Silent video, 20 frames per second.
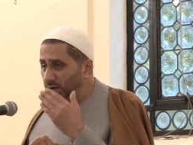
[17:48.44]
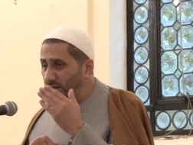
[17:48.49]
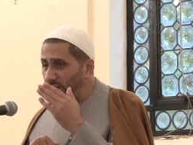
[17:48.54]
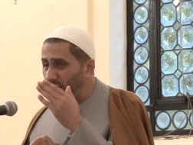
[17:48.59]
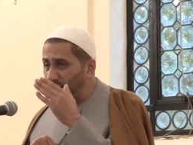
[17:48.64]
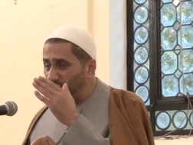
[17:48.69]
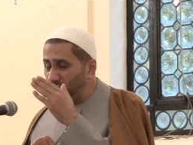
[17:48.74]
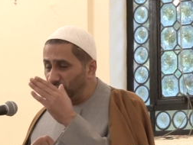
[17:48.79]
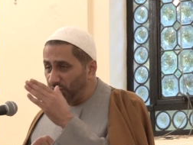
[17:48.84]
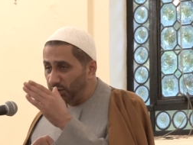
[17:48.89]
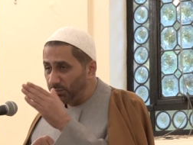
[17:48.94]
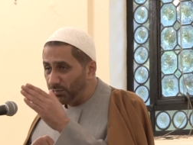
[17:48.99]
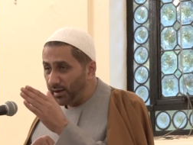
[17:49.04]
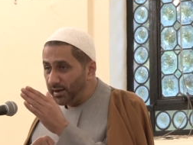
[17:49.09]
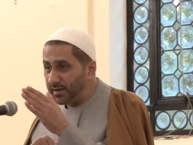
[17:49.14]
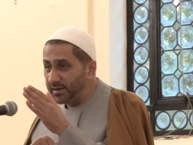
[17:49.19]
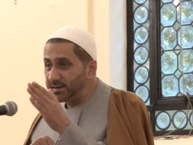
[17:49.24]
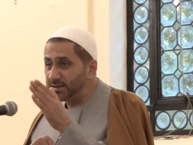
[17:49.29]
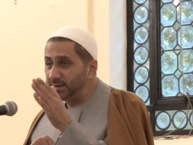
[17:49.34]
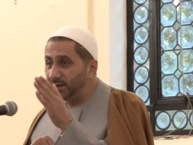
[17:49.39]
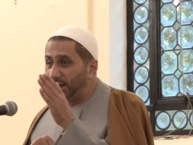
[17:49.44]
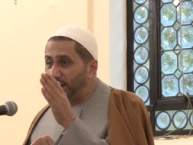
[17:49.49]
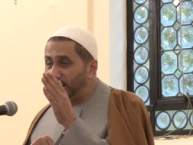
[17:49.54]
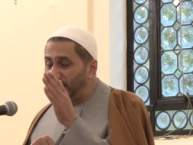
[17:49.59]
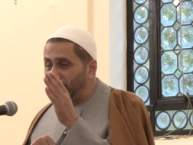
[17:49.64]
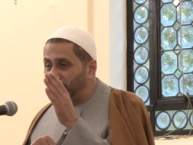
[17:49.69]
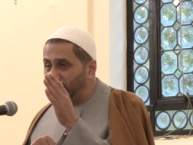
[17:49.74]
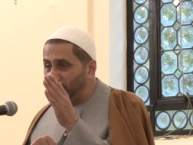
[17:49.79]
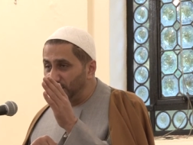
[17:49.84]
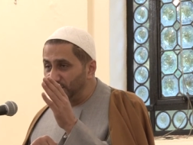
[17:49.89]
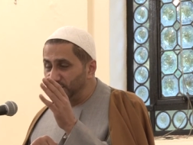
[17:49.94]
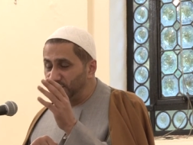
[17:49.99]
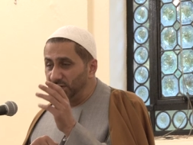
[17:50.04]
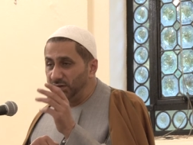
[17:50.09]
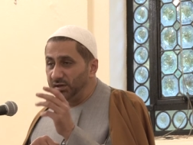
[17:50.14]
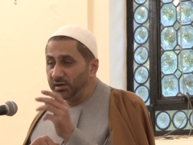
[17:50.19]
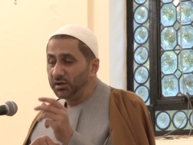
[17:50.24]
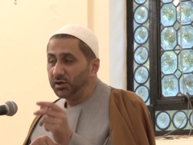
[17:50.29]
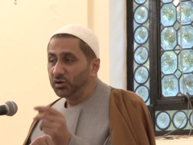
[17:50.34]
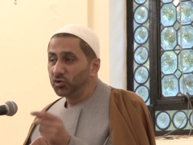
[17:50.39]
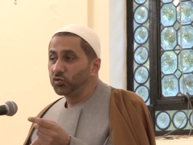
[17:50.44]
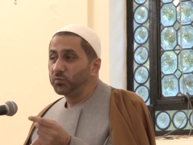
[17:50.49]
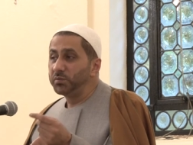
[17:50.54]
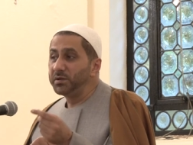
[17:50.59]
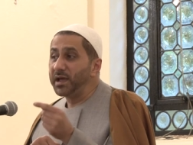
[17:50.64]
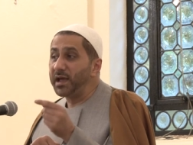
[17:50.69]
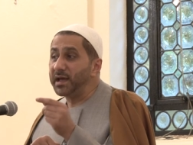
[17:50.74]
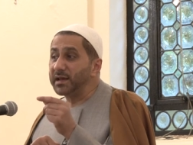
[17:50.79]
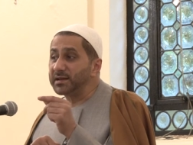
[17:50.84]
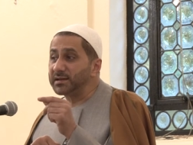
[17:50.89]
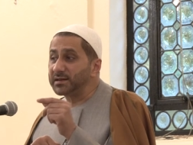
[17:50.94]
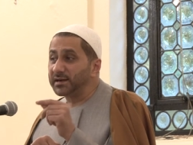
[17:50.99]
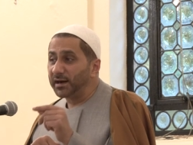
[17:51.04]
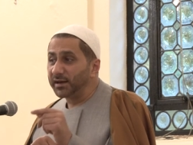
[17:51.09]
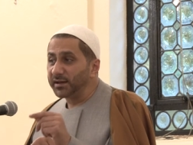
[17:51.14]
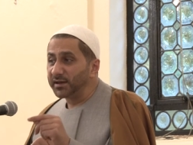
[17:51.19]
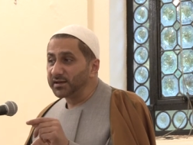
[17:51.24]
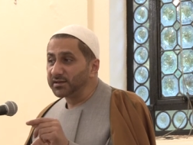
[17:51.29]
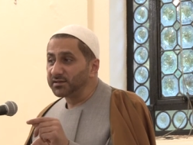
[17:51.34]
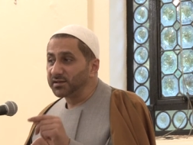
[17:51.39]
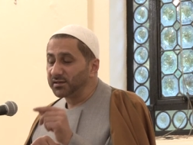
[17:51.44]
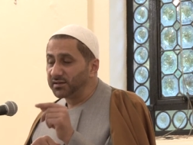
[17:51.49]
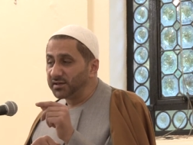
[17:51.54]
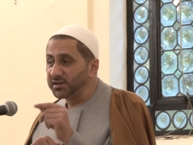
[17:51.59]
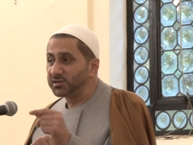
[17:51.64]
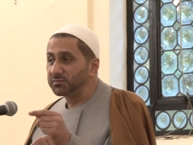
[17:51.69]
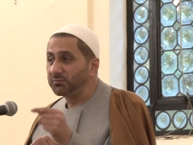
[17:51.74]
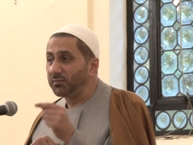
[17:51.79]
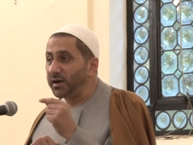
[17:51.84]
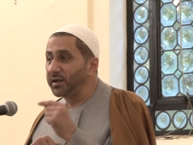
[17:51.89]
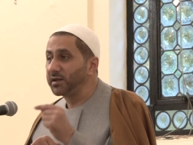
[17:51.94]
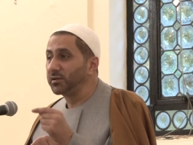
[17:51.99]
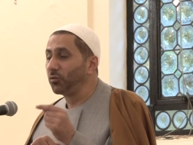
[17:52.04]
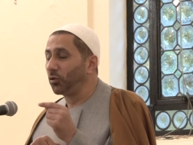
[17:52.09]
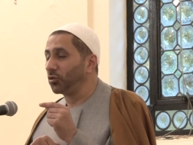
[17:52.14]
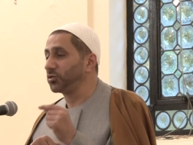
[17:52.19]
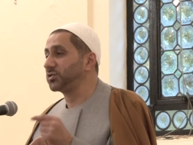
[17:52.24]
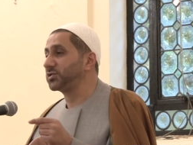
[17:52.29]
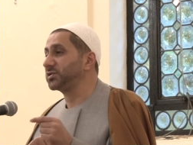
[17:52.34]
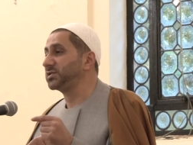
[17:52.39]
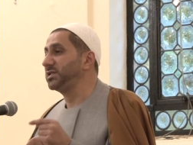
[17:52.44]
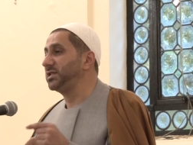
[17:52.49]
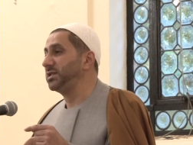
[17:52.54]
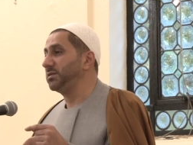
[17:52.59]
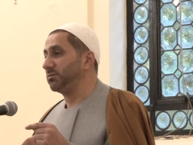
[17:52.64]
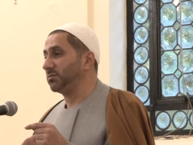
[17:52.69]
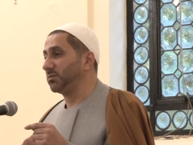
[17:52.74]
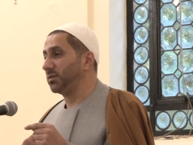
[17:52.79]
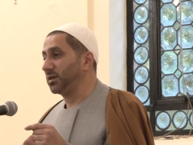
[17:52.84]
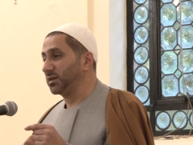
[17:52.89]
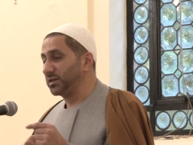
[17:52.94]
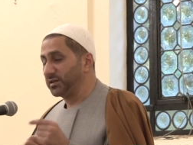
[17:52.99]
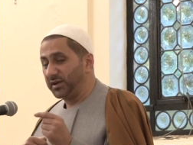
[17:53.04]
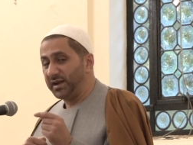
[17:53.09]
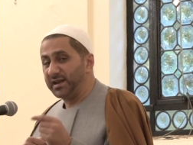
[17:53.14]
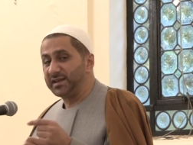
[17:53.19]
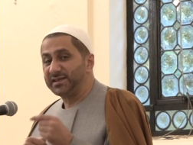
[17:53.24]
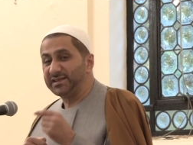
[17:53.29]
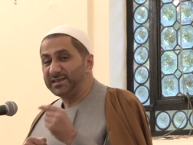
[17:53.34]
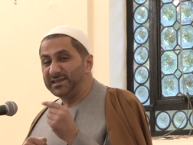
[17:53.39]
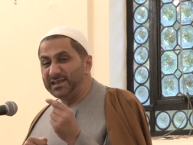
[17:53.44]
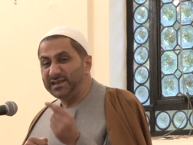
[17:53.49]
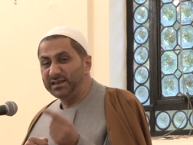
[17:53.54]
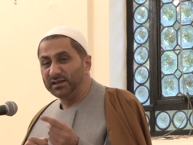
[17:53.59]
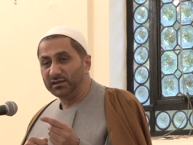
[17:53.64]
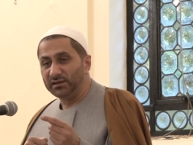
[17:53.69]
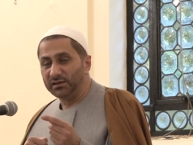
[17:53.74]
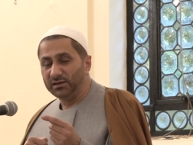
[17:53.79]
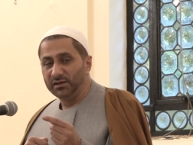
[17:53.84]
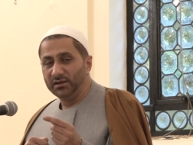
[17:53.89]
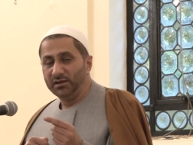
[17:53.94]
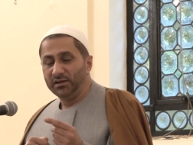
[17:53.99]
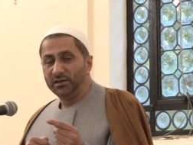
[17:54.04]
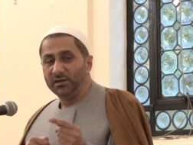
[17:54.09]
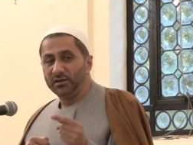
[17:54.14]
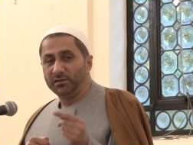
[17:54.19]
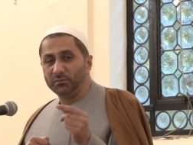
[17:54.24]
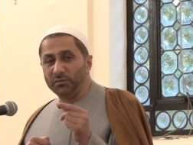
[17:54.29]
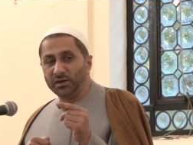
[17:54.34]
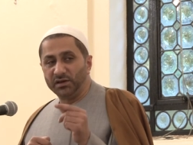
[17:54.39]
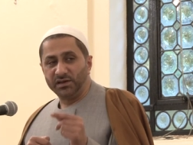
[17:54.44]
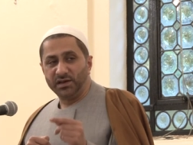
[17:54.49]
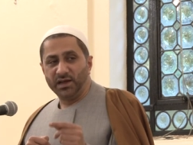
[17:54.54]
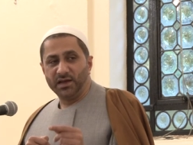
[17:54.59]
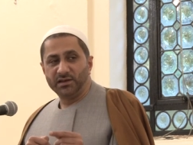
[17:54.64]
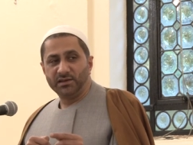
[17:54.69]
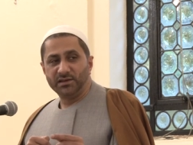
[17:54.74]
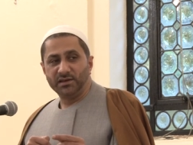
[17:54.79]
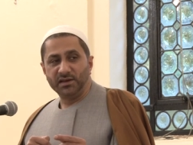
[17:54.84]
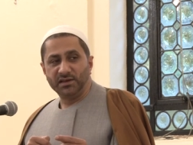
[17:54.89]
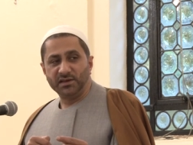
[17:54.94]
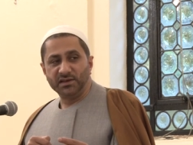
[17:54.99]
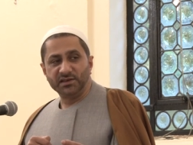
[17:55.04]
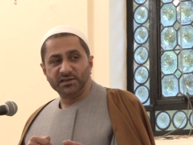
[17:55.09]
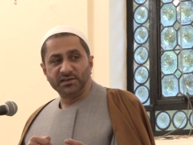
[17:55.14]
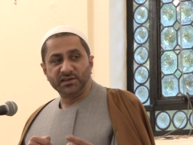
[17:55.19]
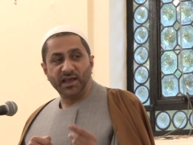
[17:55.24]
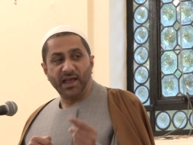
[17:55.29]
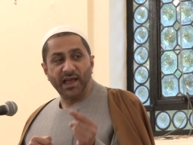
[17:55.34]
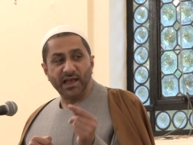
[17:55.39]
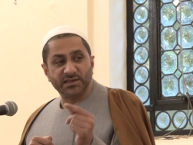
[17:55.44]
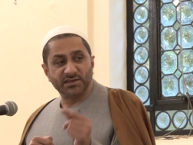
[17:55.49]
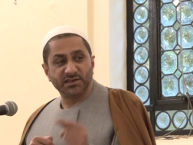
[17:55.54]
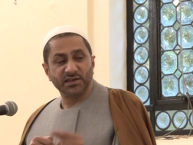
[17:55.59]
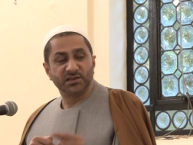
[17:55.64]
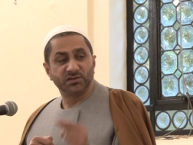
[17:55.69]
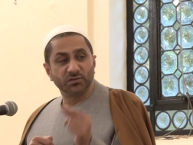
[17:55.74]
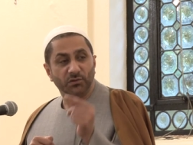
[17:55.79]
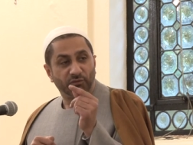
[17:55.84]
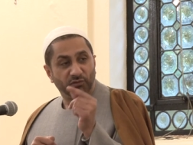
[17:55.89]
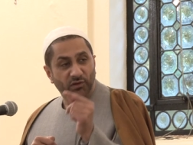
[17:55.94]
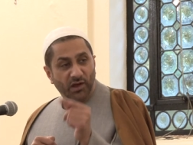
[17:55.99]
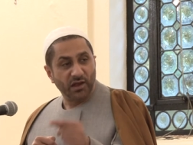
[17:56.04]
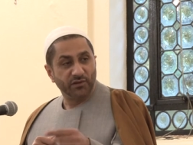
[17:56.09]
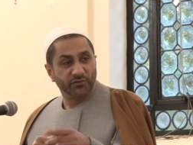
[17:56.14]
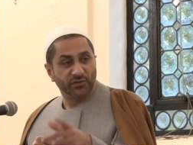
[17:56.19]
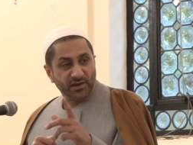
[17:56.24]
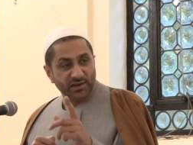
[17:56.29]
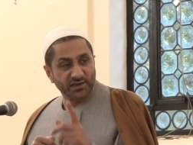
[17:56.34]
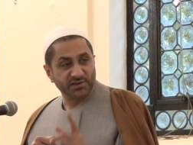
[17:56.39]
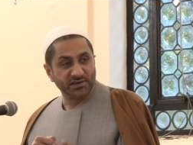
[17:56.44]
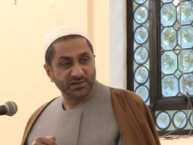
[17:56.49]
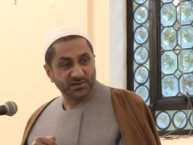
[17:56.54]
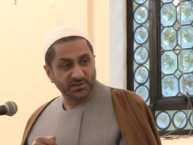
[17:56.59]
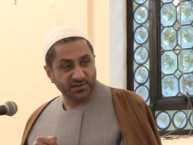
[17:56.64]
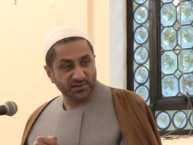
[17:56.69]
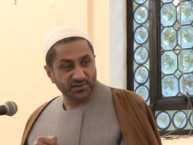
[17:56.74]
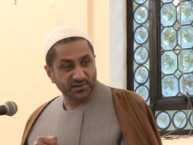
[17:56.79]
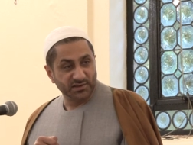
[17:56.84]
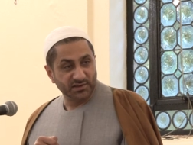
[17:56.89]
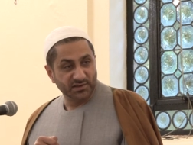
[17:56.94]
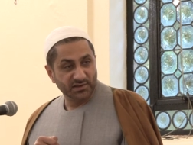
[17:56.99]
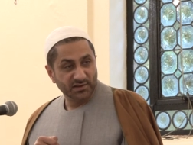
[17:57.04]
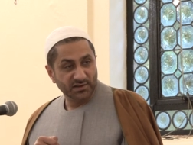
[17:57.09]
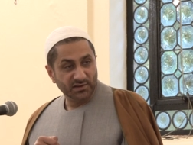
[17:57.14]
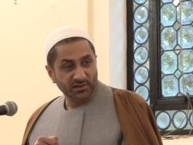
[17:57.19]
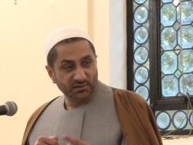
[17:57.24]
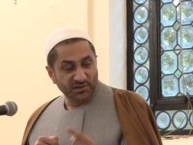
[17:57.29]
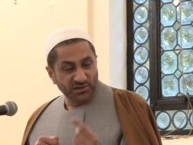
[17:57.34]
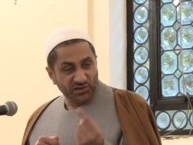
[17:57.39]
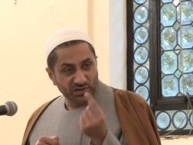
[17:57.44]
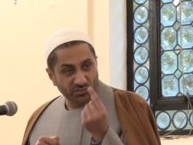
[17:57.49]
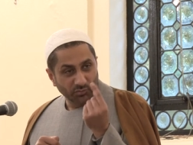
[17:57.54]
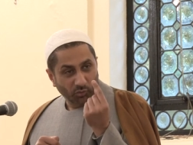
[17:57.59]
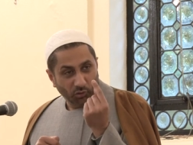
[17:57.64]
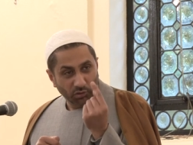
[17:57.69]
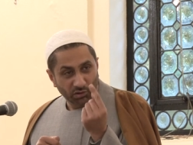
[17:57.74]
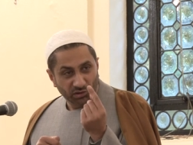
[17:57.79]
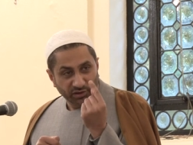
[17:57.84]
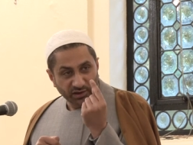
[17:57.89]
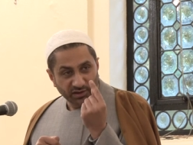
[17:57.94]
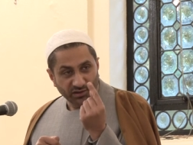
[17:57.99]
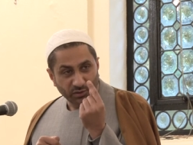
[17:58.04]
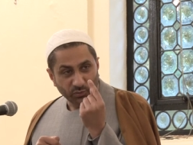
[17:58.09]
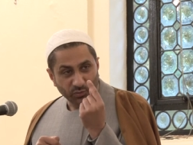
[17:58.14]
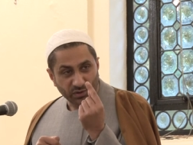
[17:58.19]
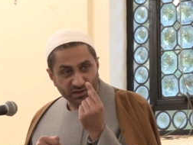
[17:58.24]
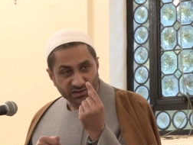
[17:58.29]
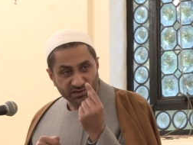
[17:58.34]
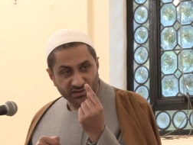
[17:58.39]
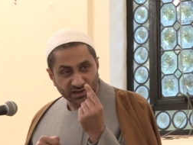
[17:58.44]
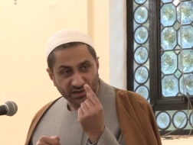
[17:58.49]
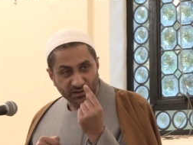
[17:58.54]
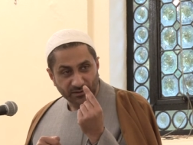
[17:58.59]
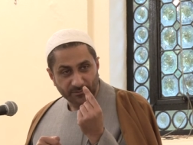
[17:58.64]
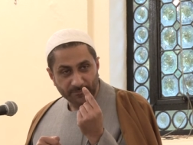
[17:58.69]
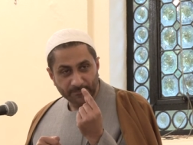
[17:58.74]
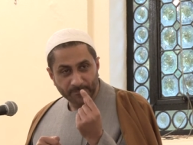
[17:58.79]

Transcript: and to remind others, to be encouraged that this might not seem a great deal, but yet it is the essence of life and existence, The small thing that we are saying.